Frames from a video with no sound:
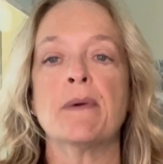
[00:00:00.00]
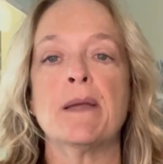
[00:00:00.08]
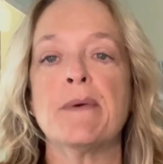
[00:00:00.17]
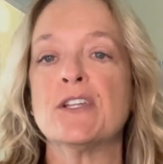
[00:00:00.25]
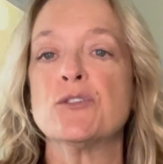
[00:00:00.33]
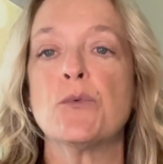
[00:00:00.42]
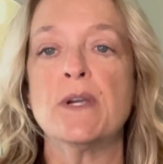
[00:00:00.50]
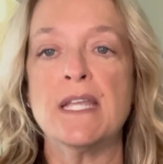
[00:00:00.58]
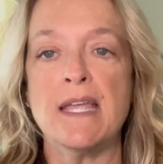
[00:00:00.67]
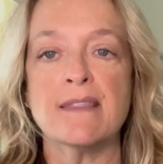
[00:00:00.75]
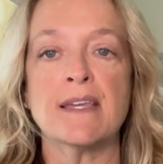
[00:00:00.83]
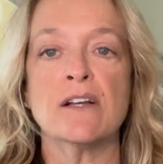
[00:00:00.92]
by about
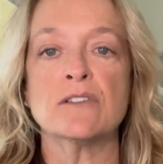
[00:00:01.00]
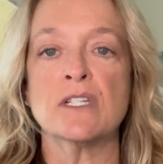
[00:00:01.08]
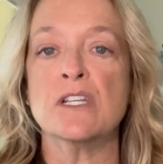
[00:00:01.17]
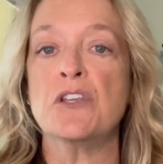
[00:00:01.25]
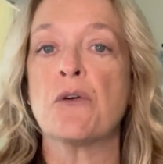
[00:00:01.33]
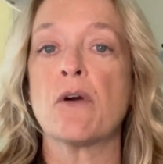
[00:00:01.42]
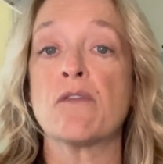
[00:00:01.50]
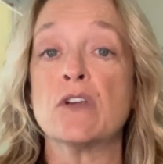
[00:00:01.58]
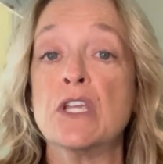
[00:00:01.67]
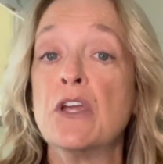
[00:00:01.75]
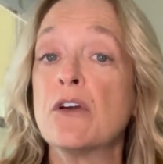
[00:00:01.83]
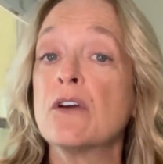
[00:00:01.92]
$28,000 year over
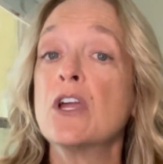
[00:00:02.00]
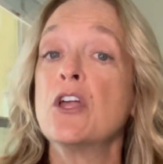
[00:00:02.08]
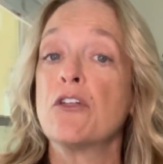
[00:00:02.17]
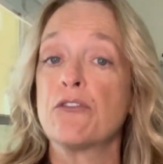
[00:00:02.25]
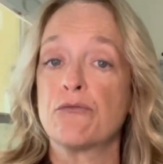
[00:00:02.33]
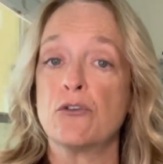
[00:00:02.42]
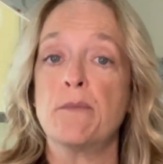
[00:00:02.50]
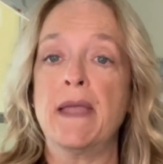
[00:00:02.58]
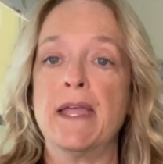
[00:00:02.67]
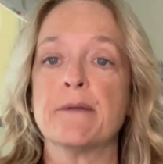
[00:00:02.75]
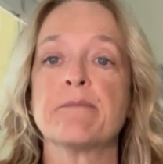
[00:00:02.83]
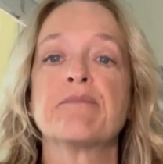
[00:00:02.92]
year through
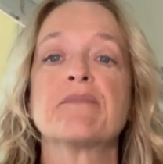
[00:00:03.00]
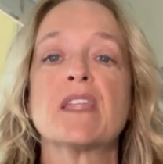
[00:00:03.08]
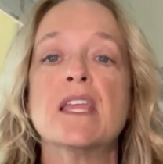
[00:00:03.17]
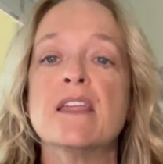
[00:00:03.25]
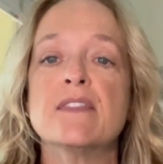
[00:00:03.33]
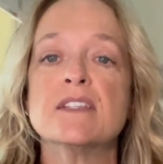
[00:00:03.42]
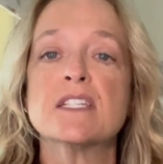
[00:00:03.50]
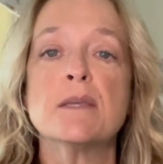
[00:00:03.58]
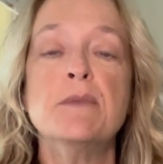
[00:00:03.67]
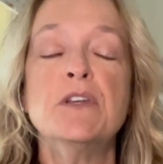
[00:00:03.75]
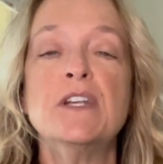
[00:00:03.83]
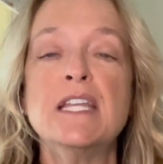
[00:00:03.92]
May. This
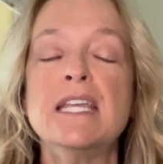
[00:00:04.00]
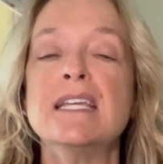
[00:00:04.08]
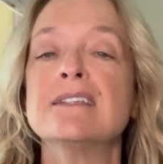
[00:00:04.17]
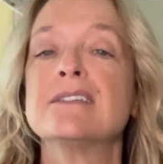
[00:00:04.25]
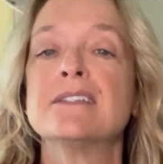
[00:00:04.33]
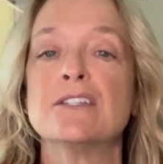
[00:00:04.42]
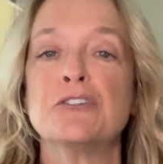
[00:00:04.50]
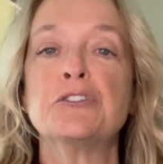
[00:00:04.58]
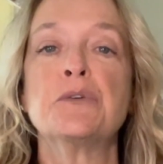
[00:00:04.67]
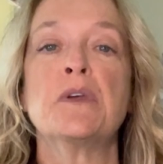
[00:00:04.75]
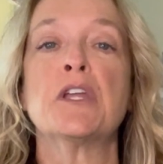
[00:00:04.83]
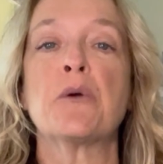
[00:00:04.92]
community is still
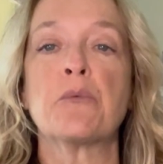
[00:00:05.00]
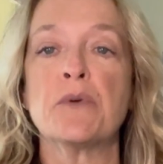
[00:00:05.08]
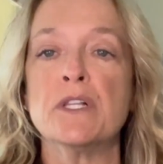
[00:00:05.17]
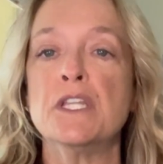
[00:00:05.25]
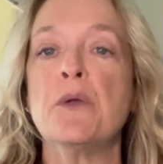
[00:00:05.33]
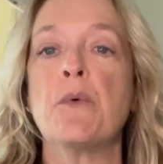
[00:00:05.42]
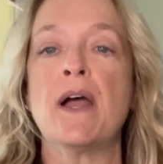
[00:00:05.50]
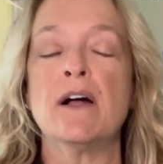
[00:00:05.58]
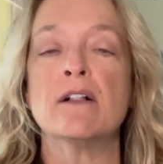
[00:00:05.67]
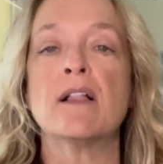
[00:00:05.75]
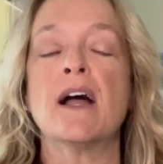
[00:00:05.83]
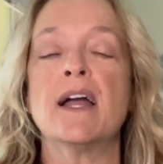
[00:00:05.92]
doing really
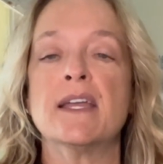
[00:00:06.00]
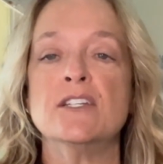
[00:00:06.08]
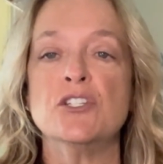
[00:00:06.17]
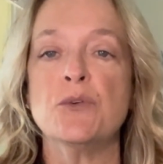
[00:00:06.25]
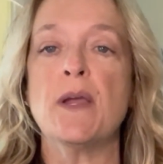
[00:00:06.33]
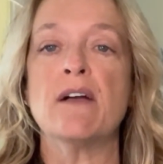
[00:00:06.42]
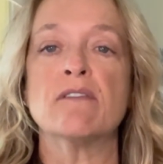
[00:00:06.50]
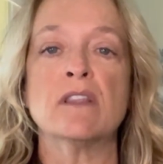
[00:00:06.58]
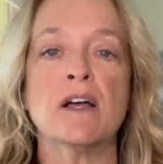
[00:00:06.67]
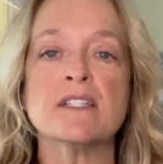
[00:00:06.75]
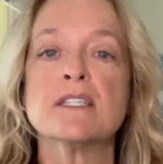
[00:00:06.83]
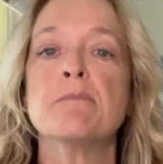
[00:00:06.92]
well. I do have
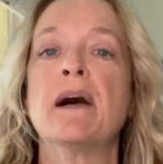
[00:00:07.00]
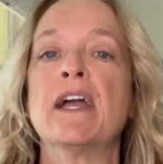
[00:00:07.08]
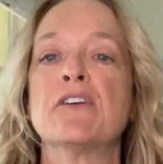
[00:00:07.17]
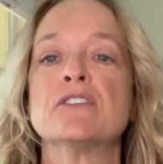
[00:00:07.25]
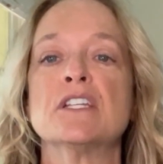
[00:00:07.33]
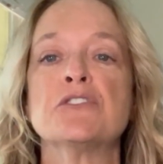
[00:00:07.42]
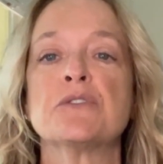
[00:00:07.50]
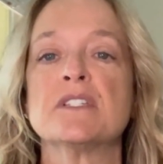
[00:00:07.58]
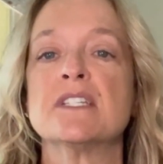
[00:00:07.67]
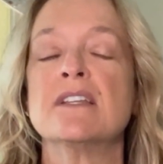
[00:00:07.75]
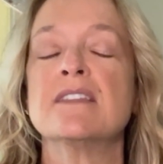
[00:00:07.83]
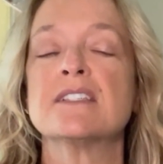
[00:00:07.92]
lots of buyers
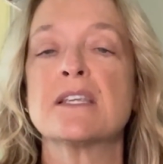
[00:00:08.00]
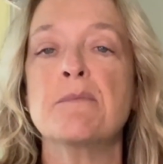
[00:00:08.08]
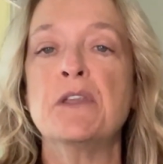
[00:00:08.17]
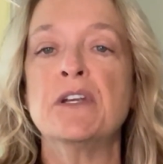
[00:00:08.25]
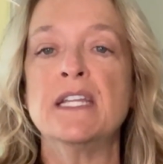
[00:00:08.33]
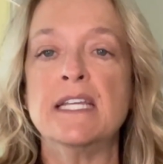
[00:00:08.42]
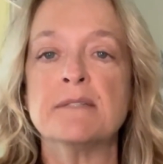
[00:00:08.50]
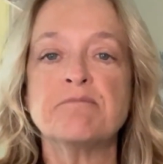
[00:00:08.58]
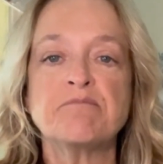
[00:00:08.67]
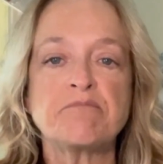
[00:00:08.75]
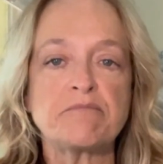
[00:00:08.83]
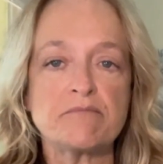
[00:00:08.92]
interested in this
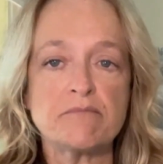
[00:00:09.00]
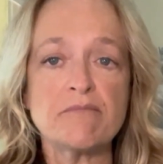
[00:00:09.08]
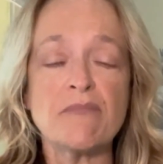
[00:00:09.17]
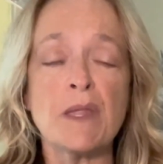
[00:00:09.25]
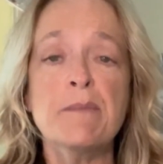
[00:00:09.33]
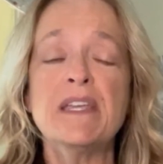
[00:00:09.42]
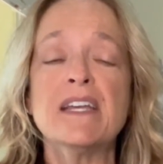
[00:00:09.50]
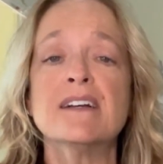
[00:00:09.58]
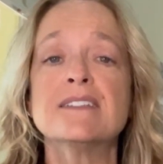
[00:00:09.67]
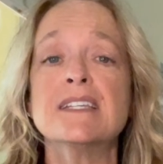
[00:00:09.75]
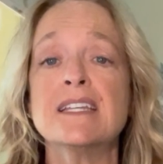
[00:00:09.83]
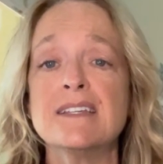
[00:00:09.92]
community
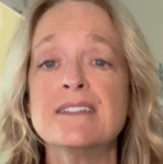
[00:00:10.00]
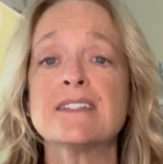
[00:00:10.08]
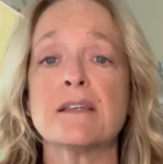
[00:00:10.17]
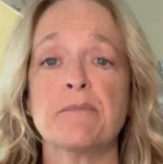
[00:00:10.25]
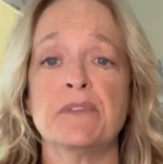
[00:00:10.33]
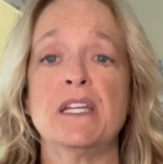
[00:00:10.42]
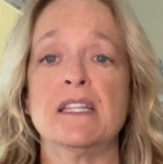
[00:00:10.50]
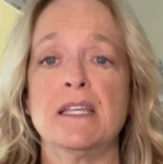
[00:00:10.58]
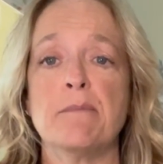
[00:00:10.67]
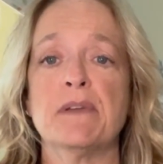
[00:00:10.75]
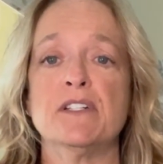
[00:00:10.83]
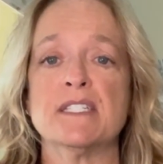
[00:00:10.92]
because it is completely
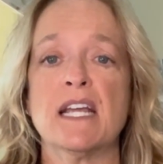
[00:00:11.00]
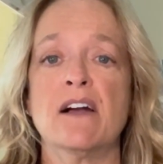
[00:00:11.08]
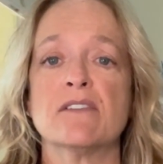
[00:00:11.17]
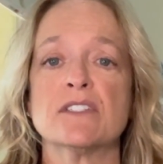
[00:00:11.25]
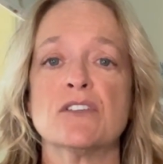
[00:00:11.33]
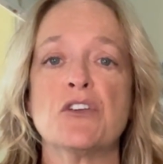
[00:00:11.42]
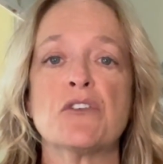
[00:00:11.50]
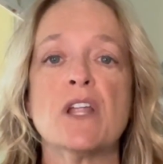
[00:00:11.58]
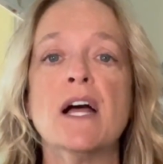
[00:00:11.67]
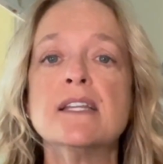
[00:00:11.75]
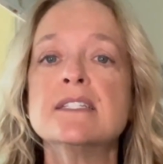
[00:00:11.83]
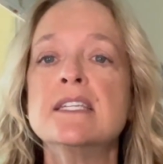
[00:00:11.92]
built out. So you're
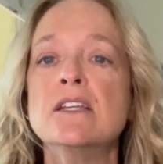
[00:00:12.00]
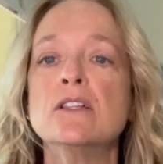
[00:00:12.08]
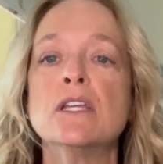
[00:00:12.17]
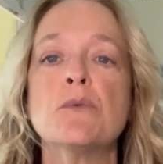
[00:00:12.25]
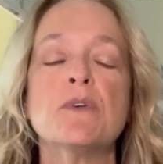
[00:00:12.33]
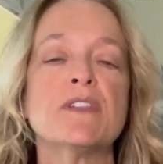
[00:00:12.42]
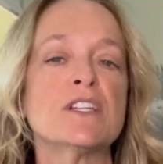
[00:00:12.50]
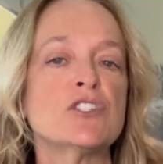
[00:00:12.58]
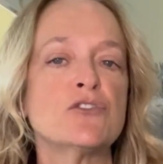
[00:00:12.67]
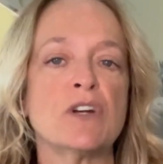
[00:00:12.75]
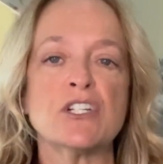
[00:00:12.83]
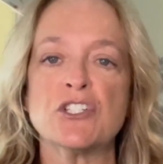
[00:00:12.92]
not dealing with
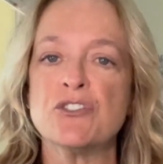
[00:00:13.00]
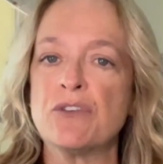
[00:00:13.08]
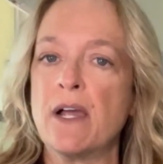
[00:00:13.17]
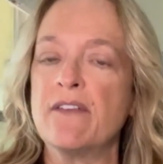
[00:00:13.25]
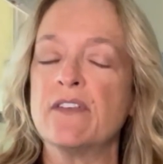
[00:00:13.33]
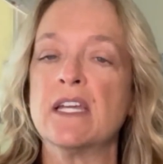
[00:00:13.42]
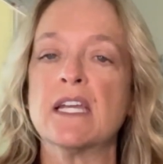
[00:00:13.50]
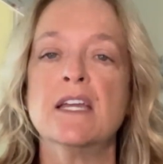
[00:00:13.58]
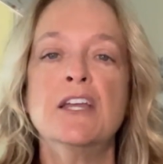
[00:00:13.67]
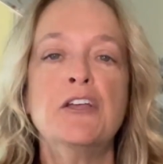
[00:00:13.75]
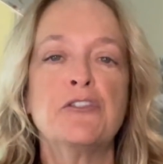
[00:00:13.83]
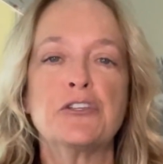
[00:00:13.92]
construction traffic.
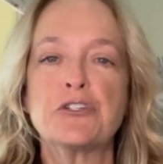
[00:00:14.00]
The